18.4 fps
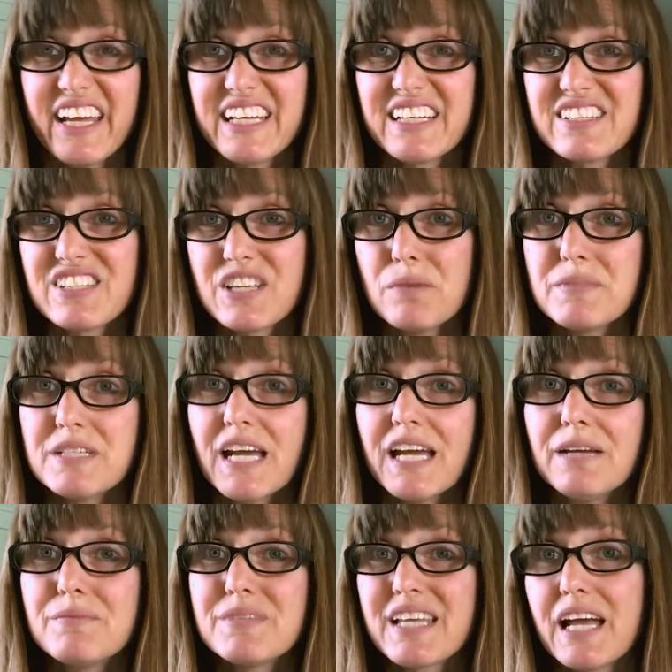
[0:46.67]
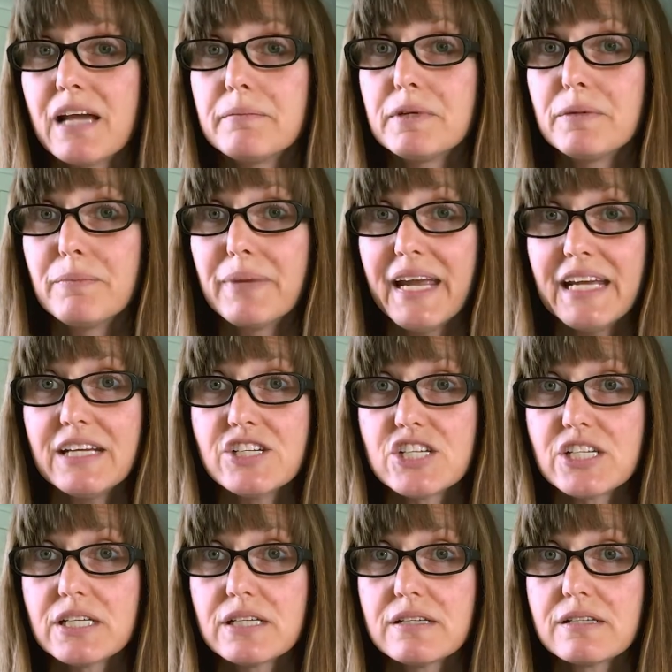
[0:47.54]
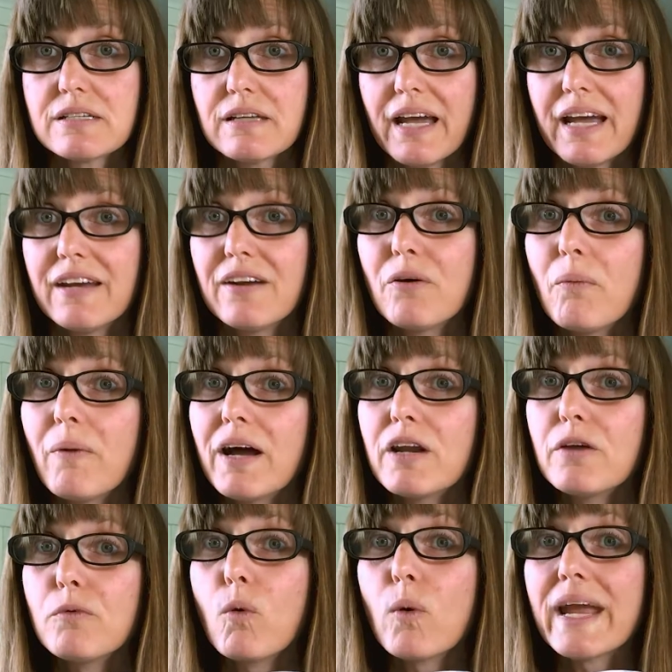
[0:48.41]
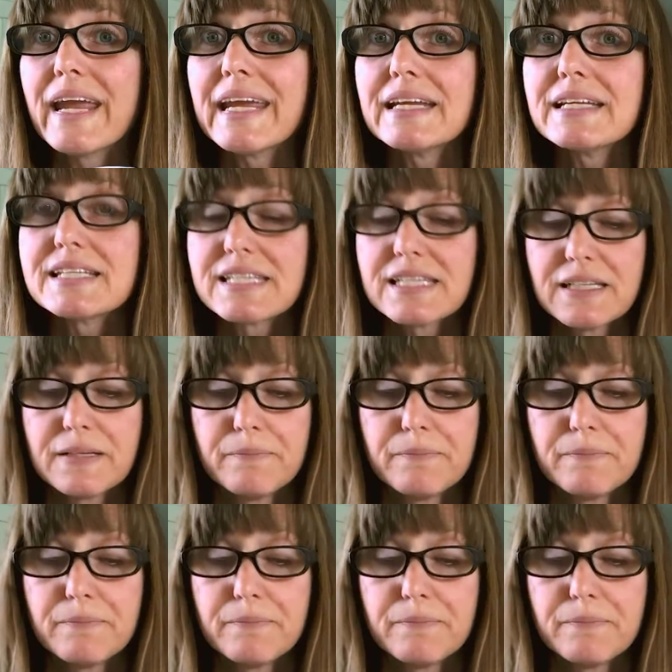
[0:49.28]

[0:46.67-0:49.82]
Like sometimes I'm impatient. I don't want to wait.